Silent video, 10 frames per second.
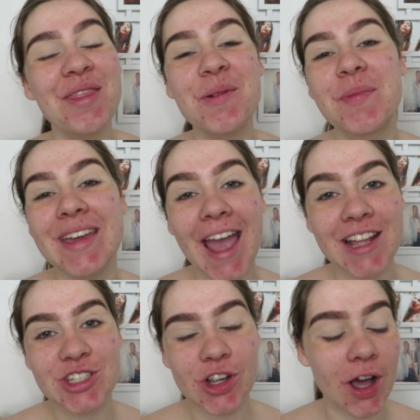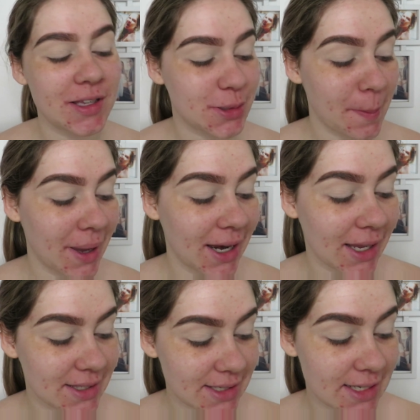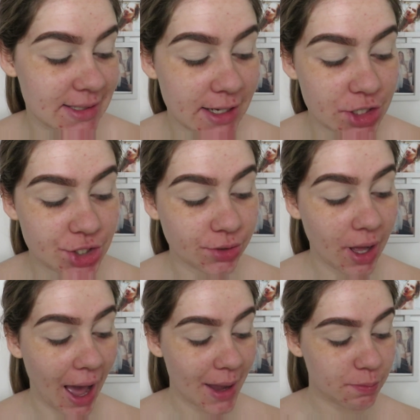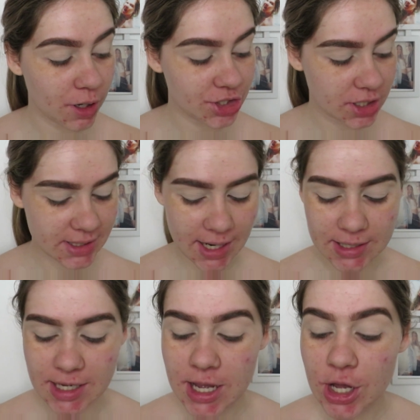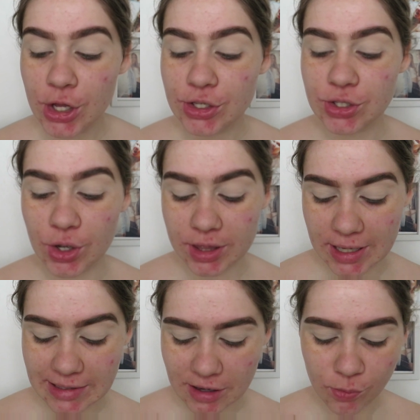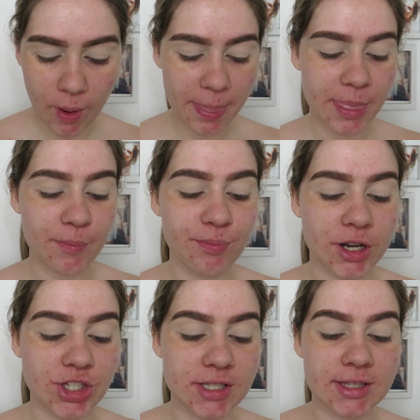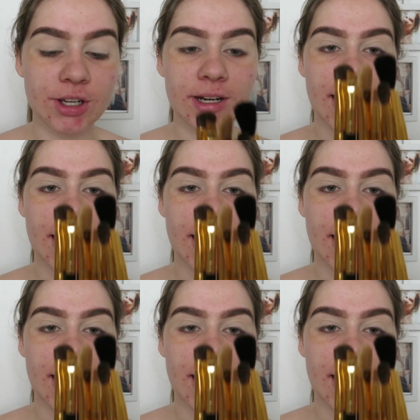BH Cosmetics Essential Eye Brush Set. So these are what the brushes look